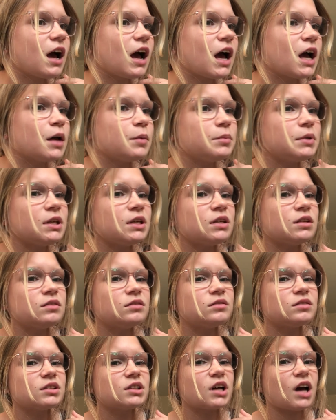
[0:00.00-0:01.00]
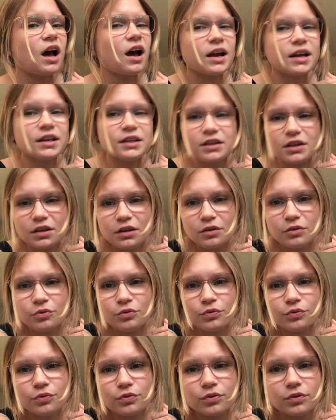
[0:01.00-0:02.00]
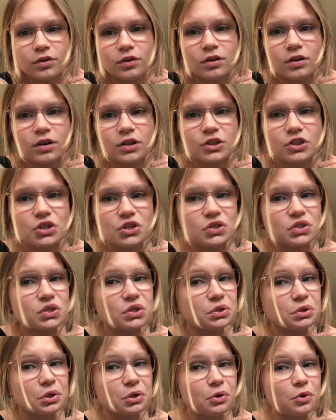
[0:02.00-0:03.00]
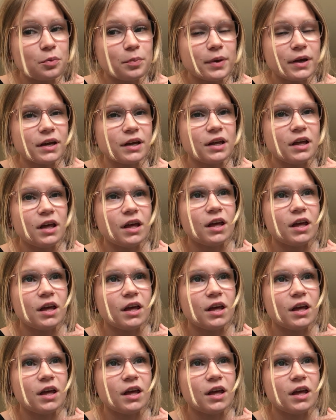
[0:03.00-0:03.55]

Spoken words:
I mean, kind of. Just a little bit.